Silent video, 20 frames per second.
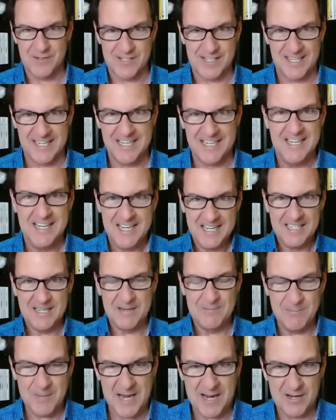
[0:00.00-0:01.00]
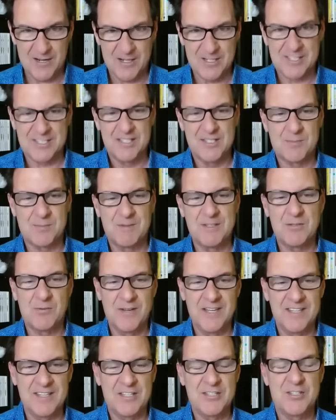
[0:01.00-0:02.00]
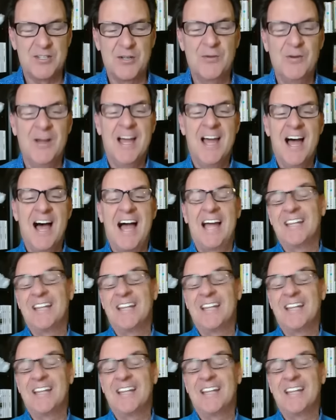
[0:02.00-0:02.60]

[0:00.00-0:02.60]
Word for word: there's any comparisons between the two,